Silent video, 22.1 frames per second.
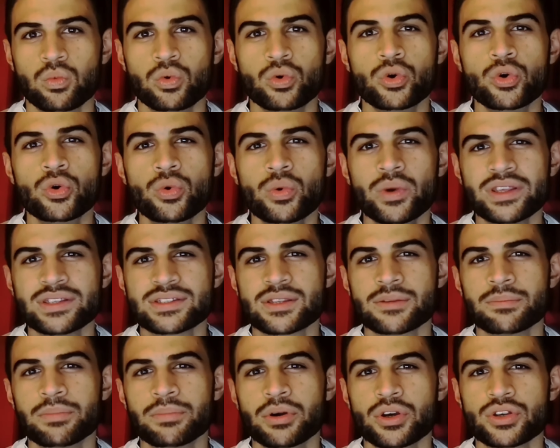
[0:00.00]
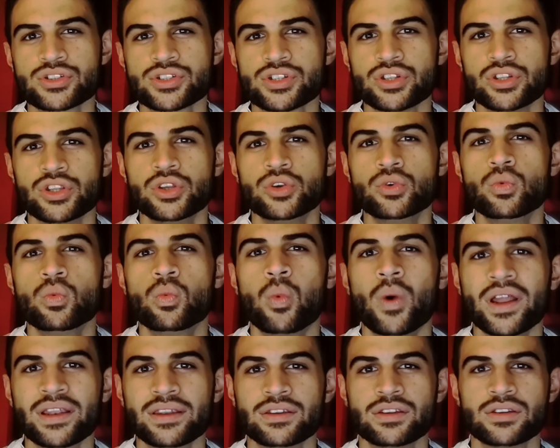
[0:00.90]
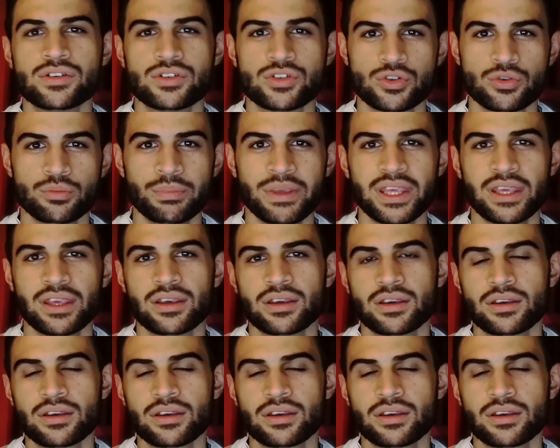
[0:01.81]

Who is the person you want to be?